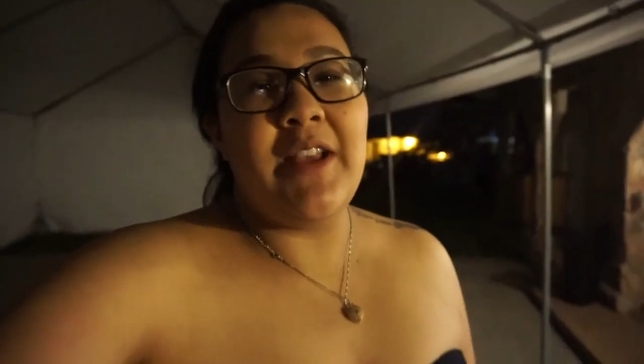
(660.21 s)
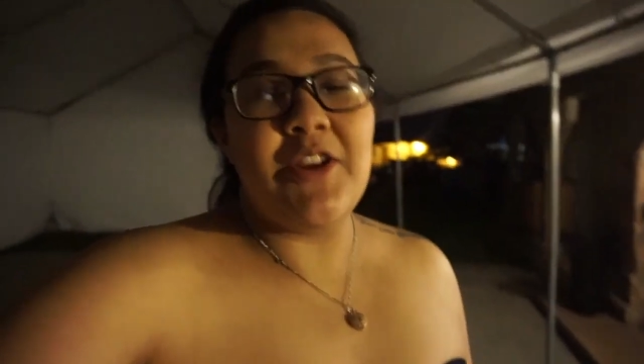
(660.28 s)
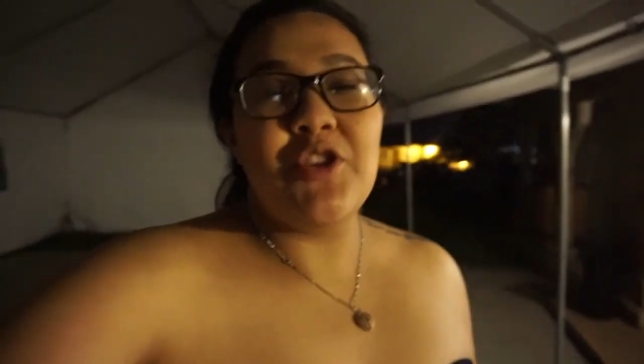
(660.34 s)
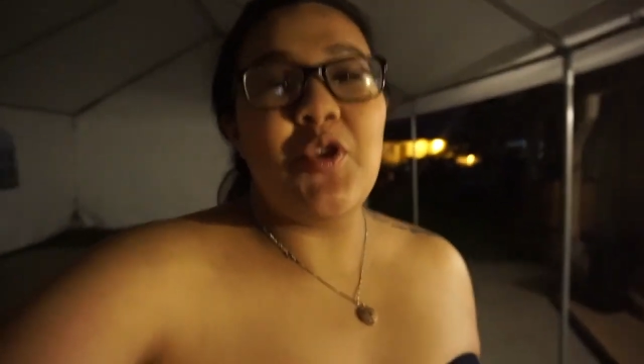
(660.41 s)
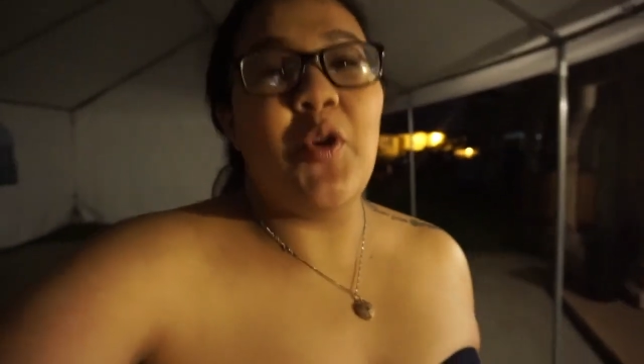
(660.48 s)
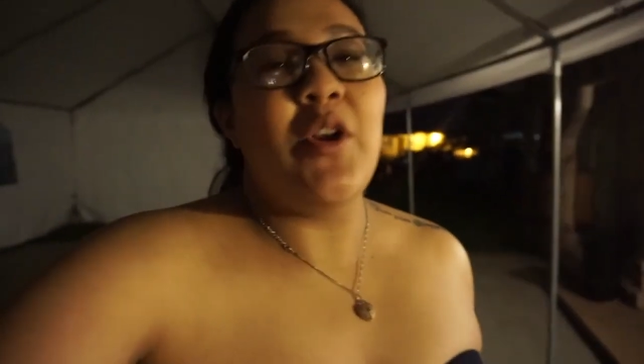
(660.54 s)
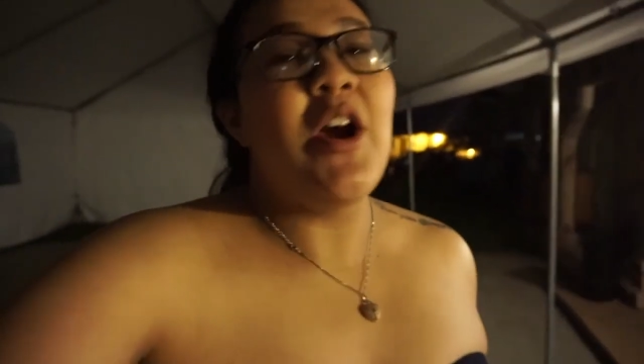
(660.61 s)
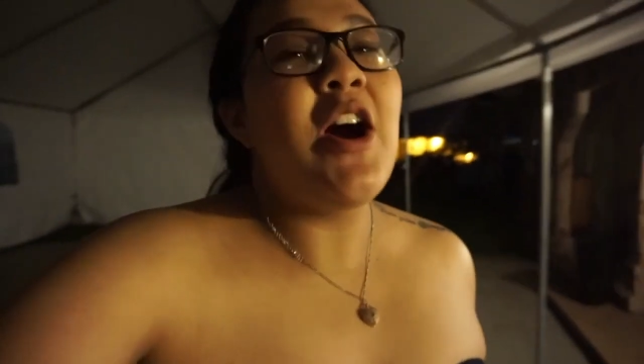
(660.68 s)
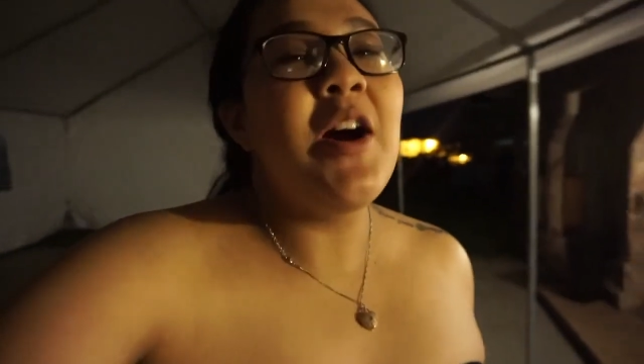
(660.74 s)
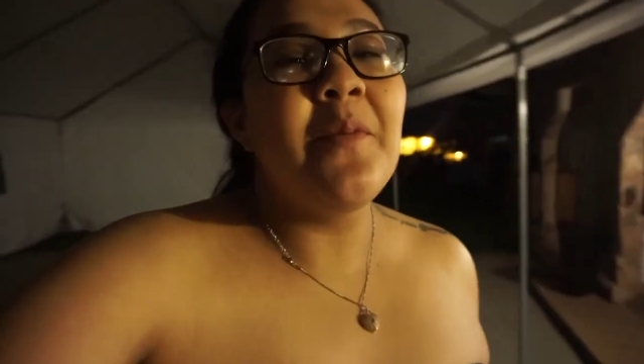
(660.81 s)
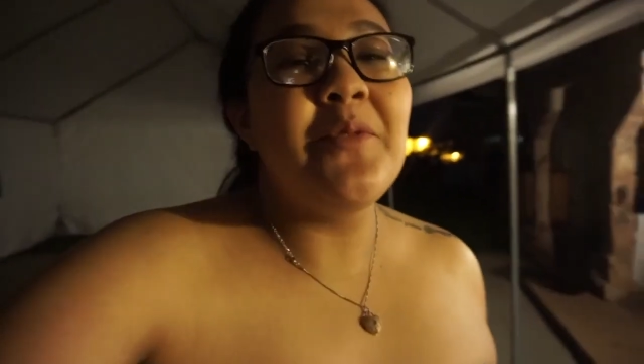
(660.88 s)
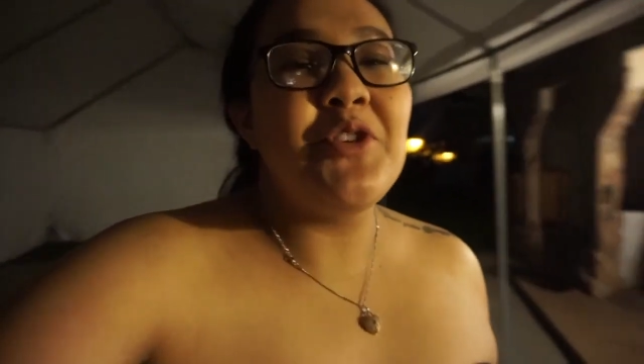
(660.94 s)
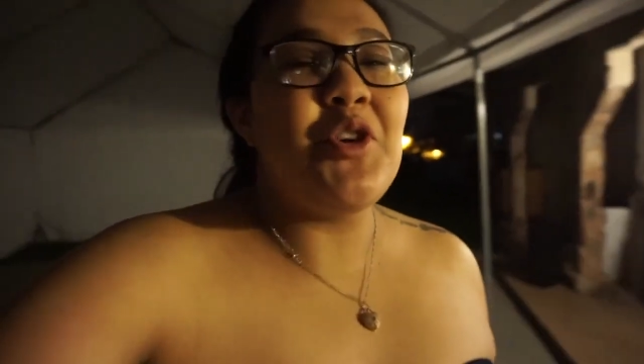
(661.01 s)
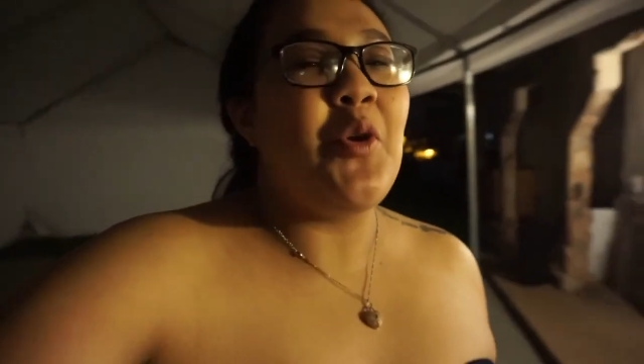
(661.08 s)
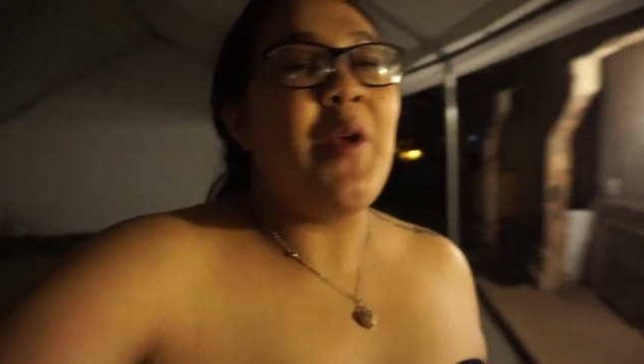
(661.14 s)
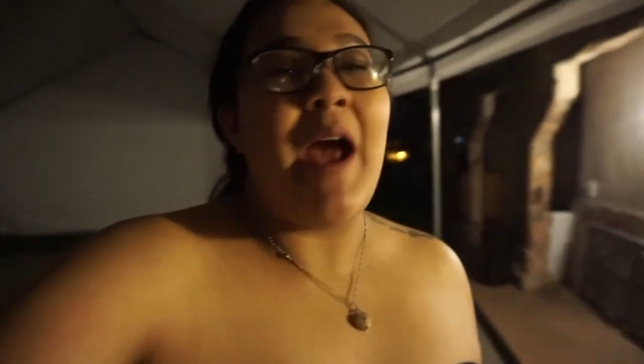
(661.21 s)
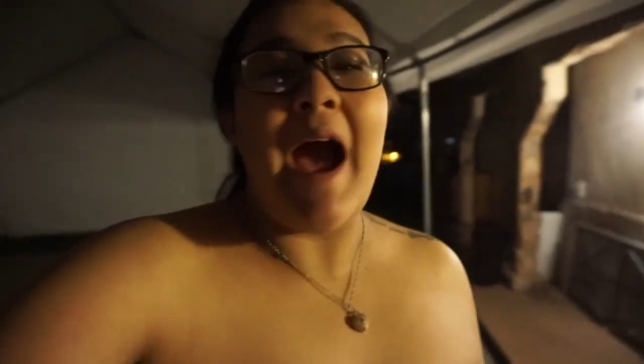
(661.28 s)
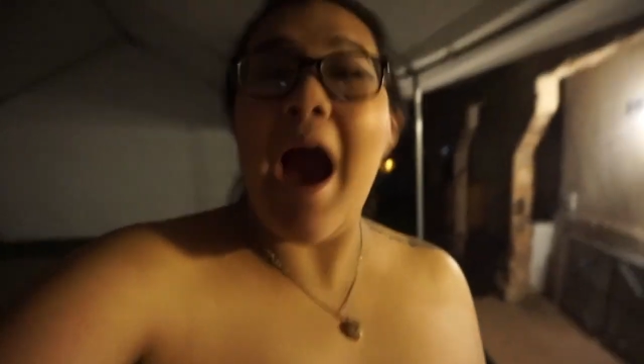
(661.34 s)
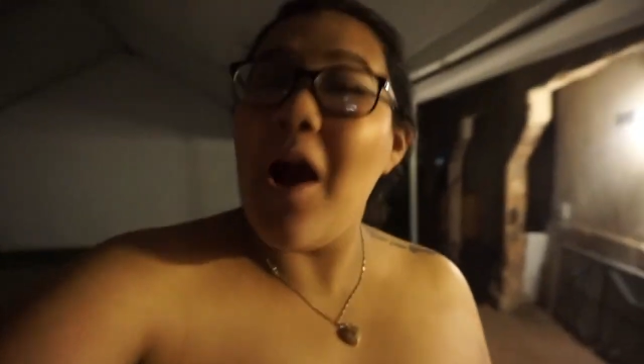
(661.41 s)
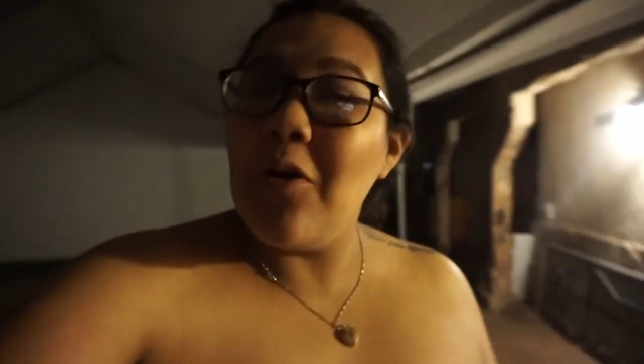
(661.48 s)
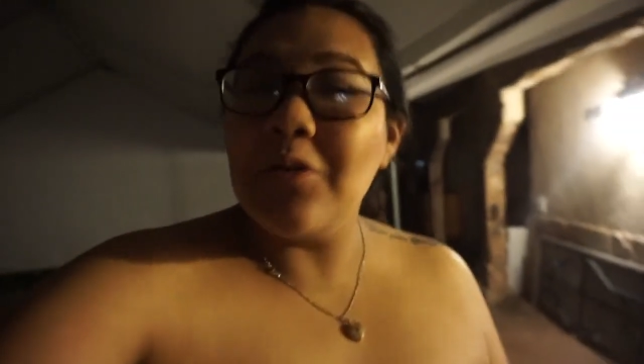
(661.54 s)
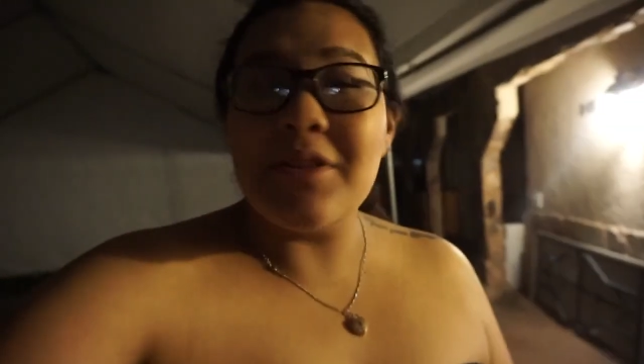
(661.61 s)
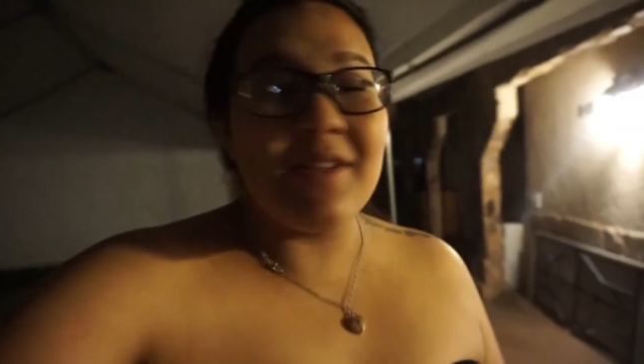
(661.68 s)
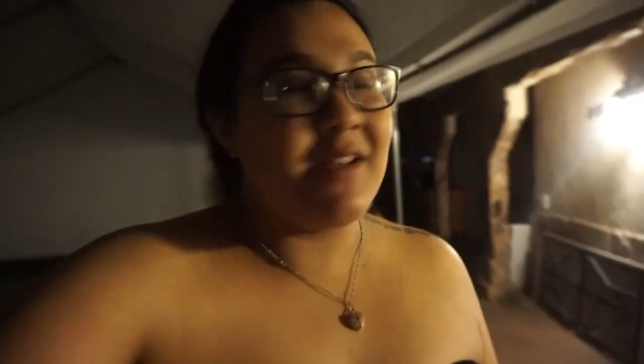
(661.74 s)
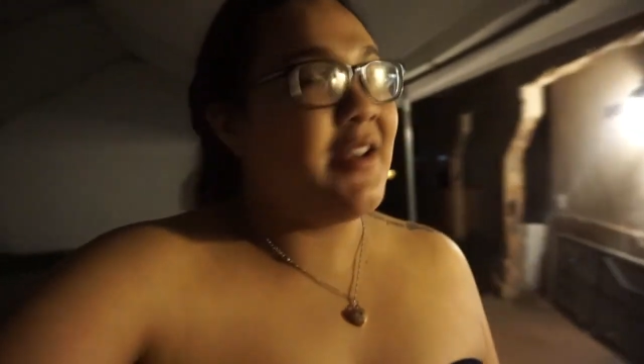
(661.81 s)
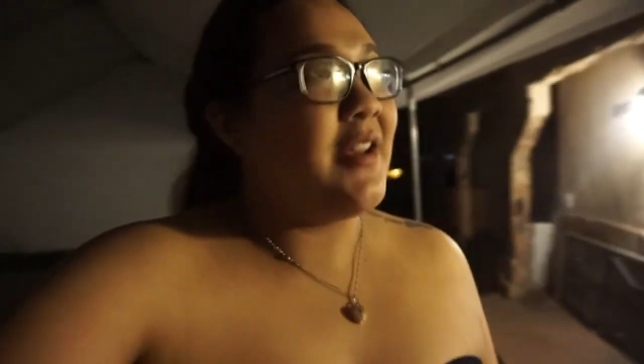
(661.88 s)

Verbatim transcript: that showed up, showed out,